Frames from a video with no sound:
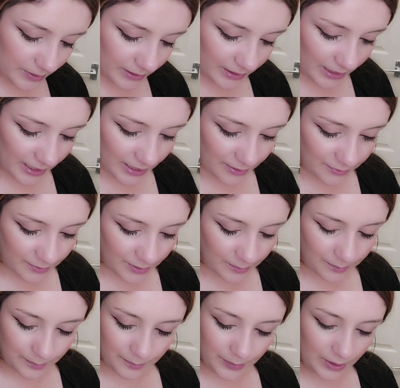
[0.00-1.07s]
get every
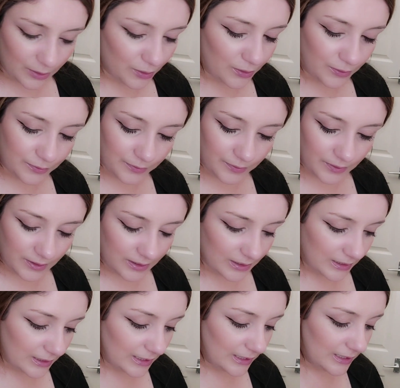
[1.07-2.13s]
bit of
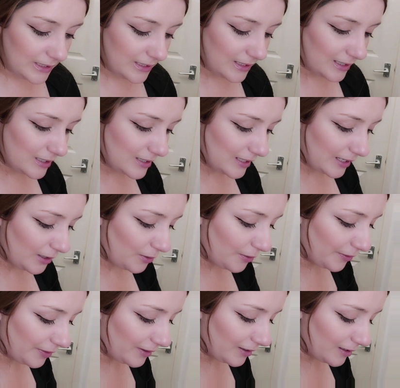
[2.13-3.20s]
yeast that's like on
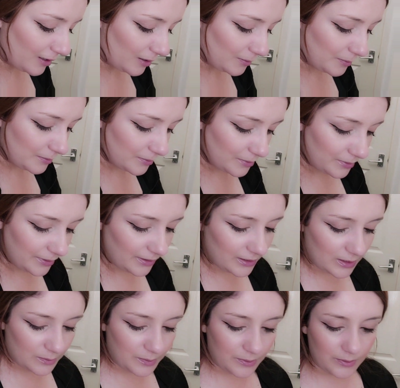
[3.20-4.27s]
the cup or on the
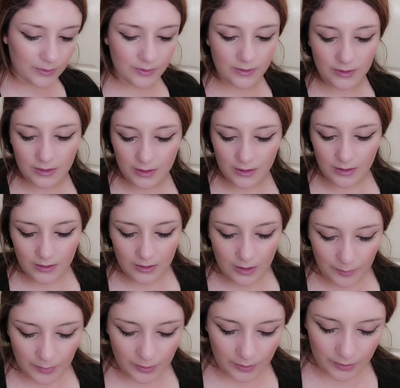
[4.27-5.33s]
spoon
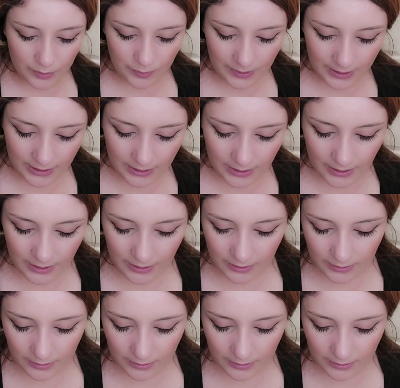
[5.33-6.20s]
because we need it.